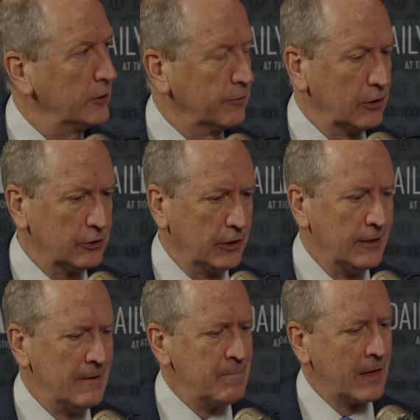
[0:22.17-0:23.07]
versa.
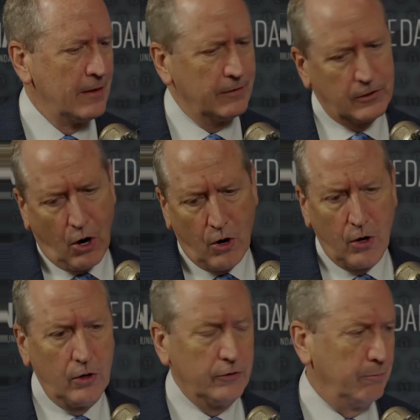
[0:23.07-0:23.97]

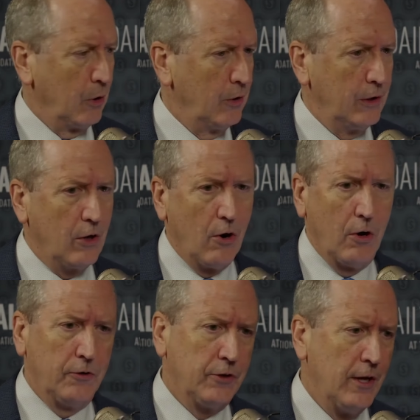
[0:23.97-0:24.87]
Cars, burning cars,